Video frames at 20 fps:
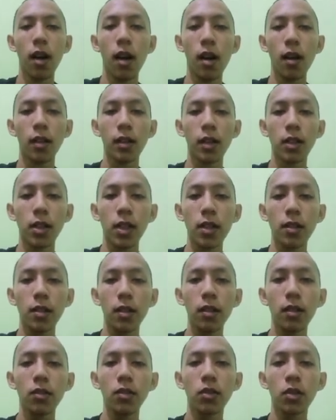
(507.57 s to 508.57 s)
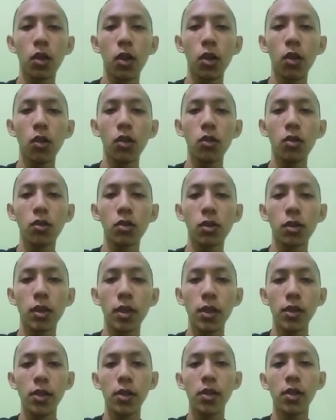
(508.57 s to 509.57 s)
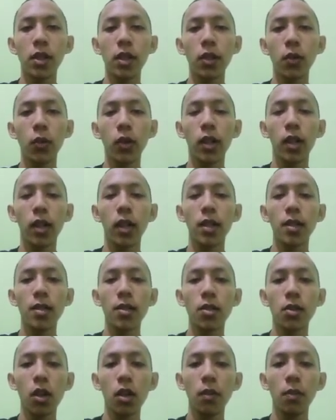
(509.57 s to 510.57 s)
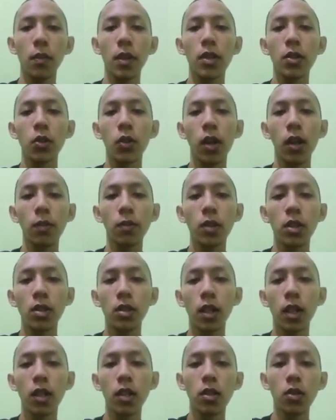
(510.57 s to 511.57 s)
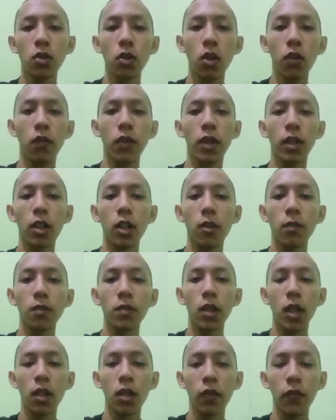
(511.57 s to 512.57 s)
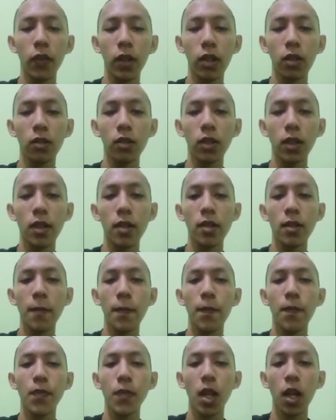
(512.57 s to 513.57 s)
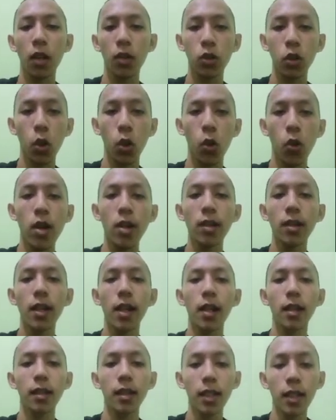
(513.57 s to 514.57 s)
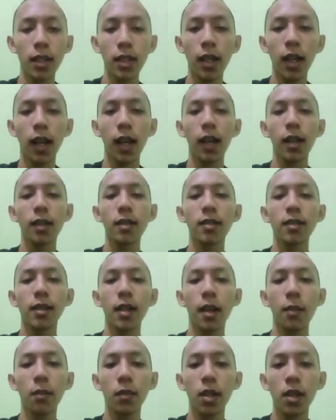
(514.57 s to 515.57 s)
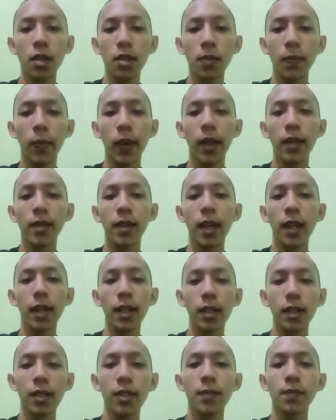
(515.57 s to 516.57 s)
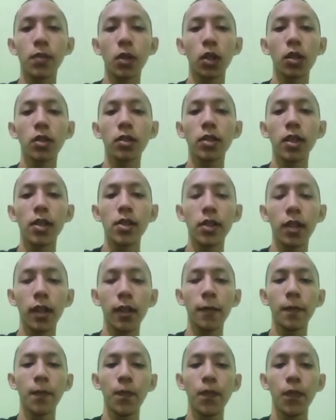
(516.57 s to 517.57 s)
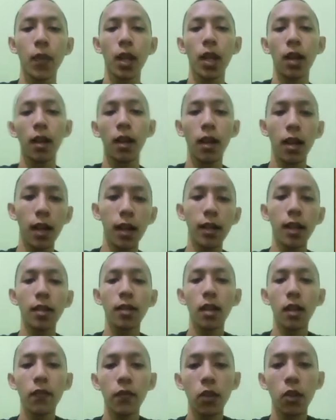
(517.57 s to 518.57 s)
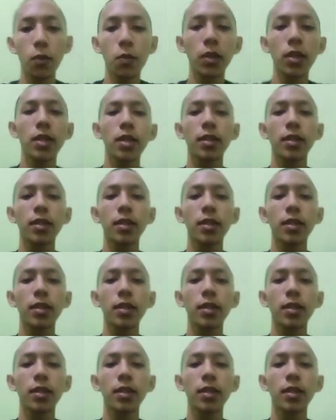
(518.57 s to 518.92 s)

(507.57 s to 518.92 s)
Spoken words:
The results show teaching with a song meant to help the student to overcome their difficulties toward learning English grammar, especially the pronunciation. And that's all from me.